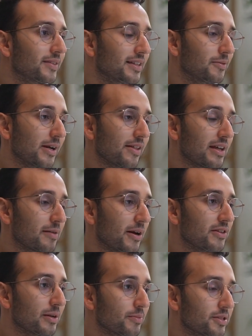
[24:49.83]
when I think
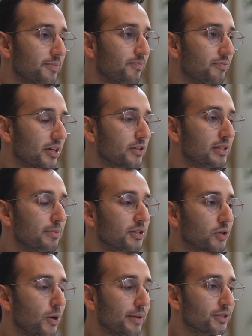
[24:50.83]
about the numbers, because the
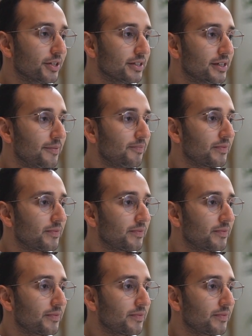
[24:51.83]
numbers are quite absurd.